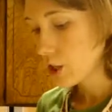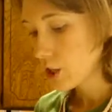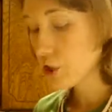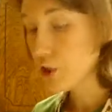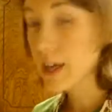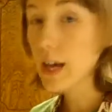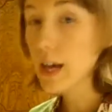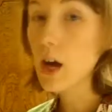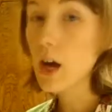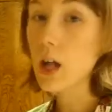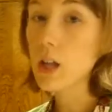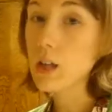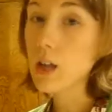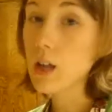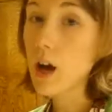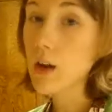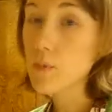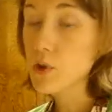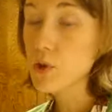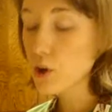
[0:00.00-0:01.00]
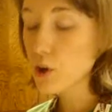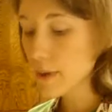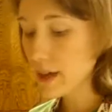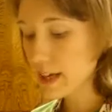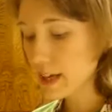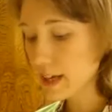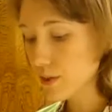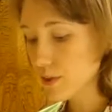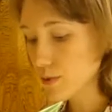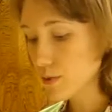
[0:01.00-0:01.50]
You get a lot more
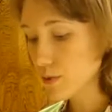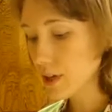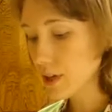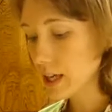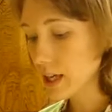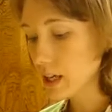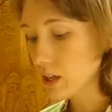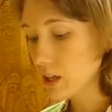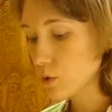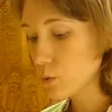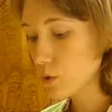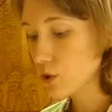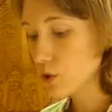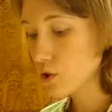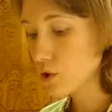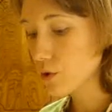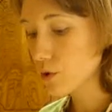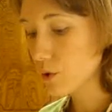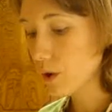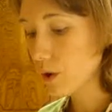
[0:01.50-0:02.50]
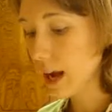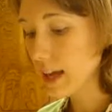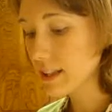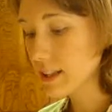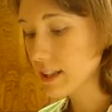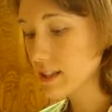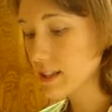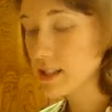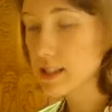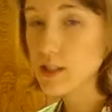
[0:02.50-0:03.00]
omega-3 when you grind
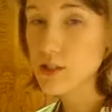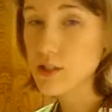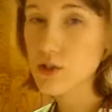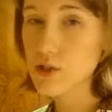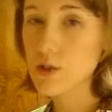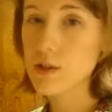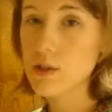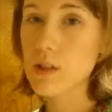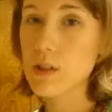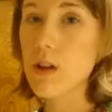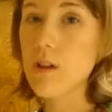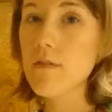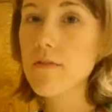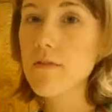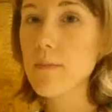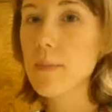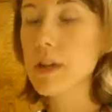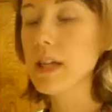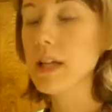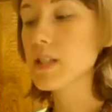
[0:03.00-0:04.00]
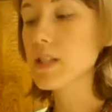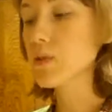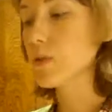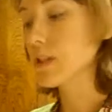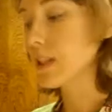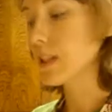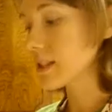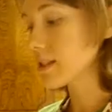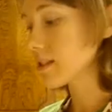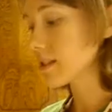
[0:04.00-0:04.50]
the seeds yourself, because
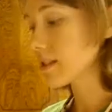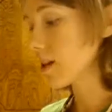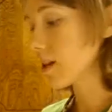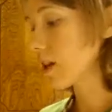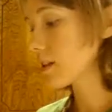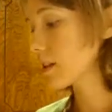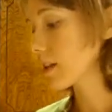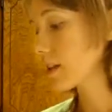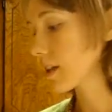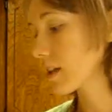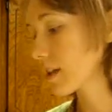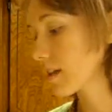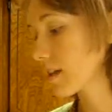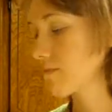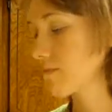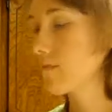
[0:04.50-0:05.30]
when they sit on the